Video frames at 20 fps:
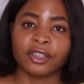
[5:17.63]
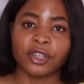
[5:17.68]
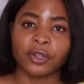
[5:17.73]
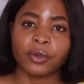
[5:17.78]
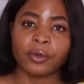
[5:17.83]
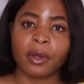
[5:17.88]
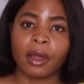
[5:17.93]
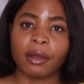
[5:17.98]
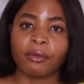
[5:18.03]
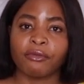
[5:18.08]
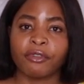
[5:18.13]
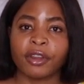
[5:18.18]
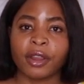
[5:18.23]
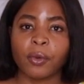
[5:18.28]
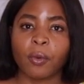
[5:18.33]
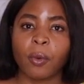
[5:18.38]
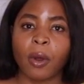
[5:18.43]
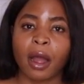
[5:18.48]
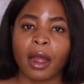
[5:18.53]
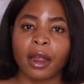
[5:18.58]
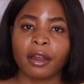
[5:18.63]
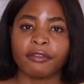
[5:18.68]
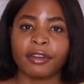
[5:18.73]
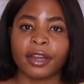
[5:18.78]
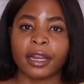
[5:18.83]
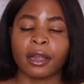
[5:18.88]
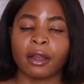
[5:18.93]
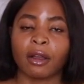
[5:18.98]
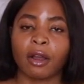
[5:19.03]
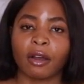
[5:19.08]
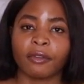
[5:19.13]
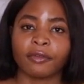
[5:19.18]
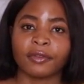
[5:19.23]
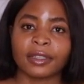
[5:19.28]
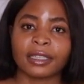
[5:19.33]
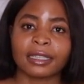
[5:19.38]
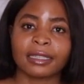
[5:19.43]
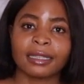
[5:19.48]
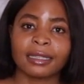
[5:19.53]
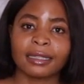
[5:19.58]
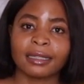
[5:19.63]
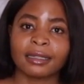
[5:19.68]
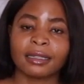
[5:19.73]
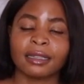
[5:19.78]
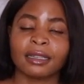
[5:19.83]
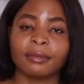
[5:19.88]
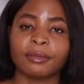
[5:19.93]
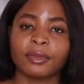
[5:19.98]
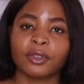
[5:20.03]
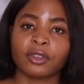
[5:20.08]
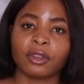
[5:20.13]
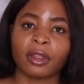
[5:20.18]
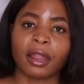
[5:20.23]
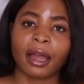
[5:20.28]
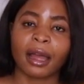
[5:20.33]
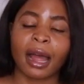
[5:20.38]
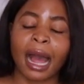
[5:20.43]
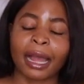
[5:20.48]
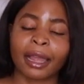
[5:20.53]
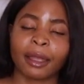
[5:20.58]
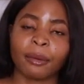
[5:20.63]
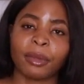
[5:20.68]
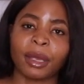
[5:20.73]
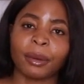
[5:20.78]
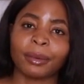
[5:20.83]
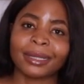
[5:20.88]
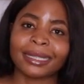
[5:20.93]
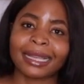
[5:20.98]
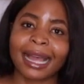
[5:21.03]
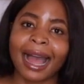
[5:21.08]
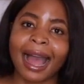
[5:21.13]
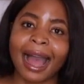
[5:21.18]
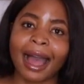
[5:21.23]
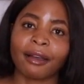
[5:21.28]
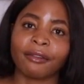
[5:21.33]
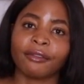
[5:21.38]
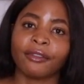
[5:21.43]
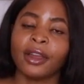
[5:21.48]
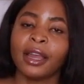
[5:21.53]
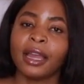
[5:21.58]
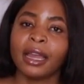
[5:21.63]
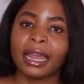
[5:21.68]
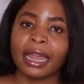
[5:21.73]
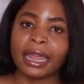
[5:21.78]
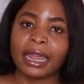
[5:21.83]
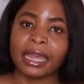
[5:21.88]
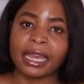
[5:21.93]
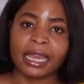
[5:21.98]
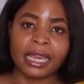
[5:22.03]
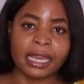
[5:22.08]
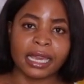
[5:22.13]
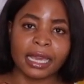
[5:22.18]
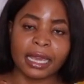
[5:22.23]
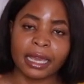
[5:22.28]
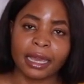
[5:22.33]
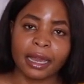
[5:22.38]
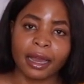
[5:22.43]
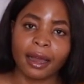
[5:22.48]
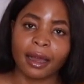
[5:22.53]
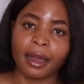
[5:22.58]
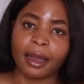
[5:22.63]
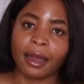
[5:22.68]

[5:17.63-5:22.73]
do a rewiring of the system so that I can be able to have the